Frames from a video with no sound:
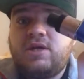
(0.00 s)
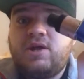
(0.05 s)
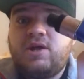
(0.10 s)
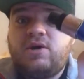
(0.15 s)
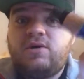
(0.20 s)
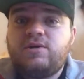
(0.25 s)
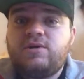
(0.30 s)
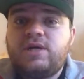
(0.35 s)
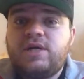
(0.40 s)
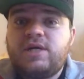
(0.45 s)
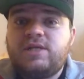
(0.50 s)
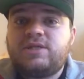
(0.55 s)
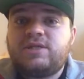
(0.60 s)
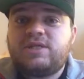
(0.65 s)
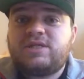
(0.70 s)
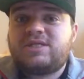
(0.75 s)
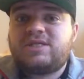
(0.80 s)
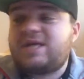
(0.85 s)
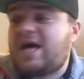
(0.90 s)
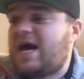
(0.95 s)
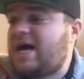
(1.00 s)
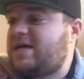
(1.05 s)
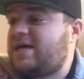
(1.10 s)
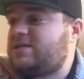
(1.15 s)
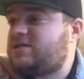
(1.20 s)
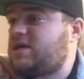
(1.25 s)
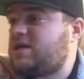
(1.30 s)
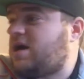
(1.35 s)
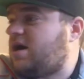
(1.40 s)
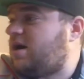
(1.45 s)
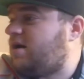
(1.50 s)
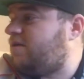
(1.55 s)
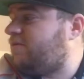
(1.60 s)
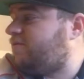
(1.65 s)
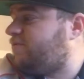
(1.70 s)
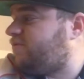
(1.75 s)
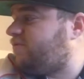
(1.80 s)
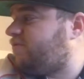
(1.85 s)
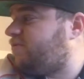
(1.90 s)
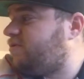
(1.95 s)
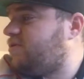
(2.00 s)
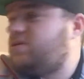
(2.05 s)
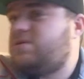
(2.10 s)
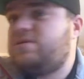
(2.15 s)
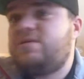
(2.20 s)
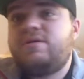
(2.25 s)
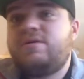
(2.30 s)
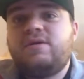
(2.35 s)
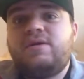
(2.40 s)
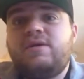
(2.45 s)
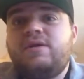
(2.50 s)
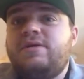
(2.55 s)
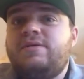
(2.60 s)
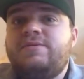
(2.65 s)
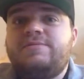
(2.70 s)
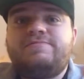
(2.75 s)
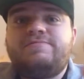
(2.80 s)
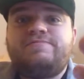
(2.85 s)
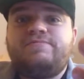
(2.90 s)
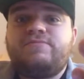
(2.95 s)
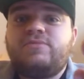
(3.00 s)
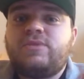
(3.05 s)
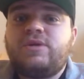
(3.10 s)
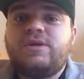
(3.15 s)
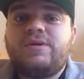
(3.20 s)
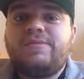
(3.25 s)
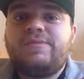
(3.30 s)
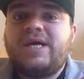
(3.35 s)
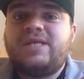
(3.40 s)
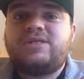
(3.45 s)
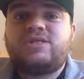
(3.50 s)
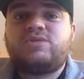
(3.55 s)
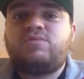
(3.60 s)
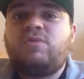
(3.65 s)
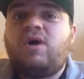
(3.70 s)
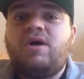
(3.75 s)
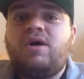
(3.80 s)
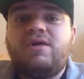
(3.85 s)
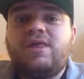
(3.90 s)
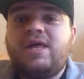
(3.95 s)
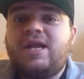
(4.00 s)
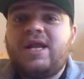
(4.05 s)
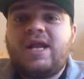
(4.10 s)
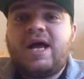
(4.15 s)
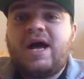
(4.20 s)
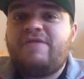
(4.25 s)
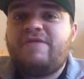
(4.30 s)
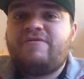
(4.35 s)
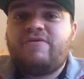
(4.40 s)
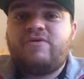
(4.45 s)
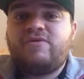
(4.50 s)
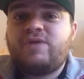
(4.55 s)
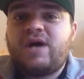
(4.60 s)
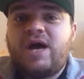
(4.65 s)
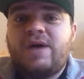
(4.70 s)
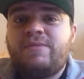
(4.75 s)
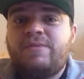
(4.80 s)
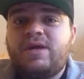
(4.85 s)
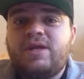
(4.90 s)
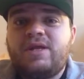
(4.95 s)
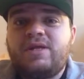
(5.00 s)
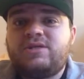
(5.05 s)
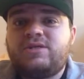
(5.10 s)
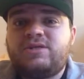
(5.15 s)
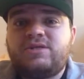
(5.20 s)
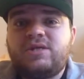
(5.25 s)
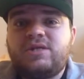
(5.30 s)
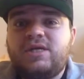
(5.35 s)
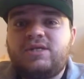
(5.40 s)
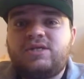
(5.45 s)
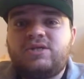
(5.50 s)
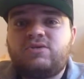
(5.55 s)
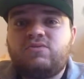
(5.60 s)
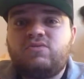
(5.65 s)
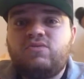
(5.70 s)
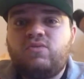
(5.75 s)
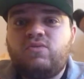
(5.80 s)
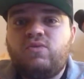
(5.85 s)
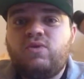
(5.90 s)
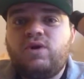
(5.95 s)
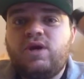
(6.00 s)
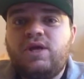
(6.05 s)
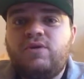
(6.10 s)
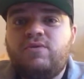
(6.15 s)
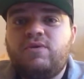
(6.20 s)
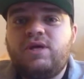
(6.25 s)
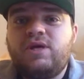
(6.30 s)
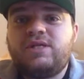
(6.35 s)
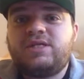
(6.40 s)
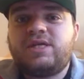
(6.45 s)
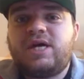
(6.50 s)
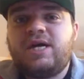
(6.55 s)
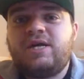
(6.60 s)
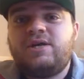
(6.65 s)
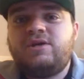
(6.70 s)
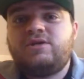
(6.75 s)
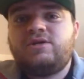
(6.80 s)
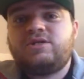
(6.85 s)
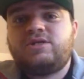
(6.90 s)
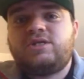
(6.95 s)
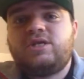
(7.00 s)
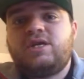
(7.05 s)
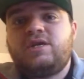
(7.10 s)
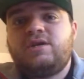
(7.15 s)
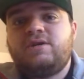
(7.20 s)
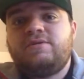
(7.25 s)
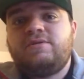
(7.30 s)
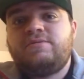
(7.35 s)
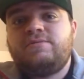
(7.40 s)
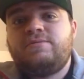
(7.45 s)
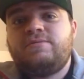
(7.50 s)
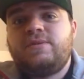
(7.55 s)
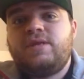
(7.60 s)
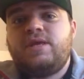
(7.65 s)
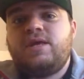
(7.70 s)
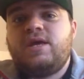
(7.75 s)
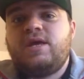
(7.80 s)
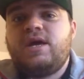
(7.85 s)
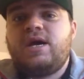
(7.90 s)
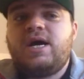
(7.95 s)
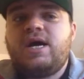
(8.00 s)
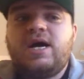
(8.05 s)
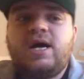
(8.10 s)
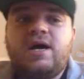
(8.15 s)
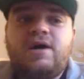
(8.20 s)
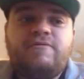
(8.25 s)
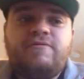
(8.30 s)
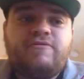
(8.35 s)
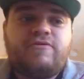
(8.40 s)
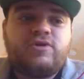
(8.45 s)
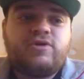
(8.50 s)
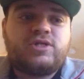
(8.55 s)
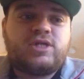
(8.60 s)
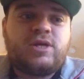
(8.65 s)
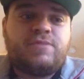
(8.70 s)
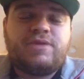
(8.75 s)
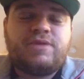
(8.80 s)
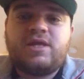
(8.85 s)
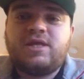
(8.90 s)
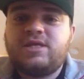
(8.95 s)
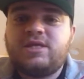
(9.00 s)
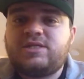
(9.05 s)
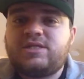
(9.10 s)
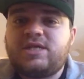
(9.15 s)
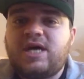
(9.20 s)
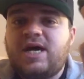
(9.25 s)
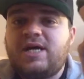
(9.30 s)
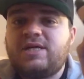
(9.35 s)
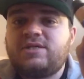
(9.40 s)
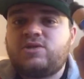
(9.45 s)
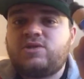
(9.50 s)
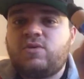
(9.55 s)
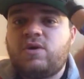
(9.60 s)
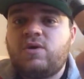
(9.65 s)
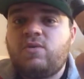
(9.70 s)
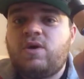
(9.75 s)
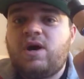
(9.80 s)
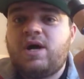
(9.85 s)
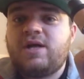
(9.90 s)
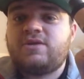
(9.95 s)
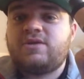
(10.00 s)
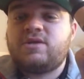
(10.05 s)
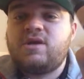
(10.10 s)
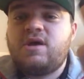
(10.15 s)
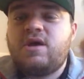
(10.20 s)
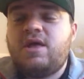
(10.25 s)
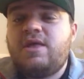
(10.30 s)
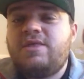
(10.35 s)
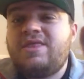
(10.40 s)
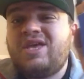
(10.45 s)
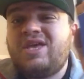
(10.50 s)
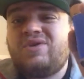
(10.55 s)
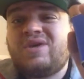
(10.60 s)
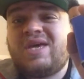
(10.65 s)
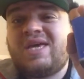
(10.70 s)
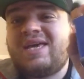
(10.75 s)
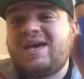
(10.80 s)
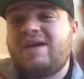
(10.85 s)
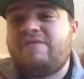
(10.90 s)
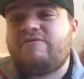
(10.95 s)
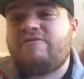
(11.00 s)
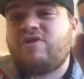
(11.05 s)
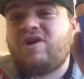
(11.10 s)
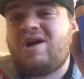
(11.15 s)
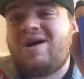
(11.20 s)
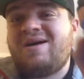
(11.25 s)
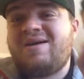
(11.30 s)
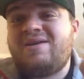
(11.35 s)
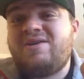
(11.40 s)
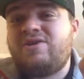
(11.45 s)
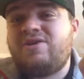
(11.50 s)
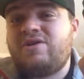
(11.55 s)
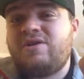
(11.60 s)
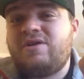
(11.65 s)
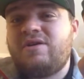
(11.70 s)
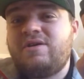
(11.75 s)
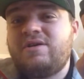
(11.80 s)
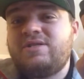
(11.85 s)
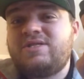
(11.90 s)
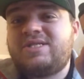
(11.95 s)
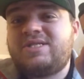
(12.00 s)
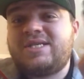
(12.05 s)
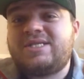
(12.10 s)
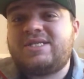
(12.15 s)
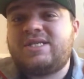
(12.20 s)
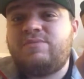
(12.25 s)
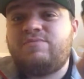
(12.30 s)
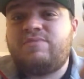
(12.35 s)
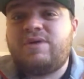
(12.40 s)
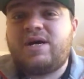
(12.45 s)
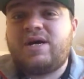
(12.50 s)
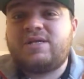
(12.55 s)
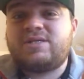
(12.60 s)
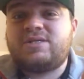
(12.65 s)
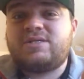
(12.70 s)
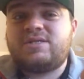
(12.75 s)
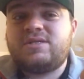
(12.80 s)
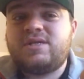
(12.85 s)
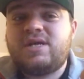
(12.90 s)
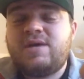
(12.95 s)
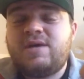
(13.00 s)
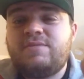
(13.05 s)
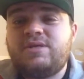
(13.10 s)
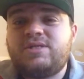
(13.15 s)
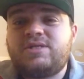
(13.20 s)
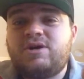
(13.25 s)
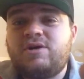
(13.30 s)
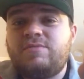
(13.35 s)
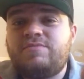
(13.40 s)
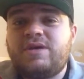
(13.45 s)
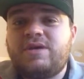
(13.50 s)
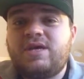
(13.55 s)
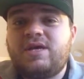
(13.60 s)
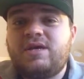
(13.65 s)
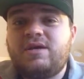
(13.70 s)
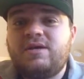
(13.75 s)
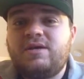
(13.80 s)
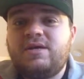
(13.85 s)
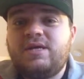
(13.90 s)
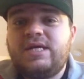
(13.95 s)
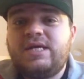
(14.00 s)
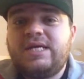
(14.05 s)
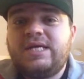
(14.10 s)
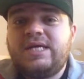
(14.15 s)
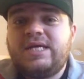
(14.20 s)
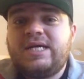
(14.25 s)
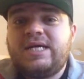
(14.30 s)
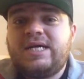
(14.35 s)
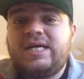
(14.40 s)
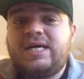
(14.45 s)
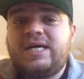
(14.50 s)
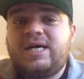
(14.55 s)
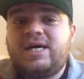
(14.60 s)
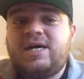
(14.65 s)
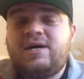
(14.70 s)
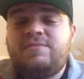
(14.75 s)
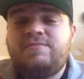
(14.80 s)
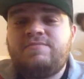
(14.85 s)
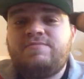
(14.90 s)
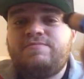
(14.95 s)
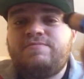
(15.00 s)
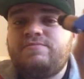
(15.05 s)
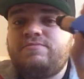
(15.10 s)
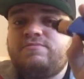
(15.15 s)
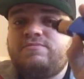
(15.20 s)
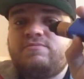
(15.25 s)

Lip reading: you know, is a size of, it's smaller than an iPhone. I mean, it's really, really tiny, you can see. For something this size, 20 watts, that you can get for under 60 bucks MSRP, I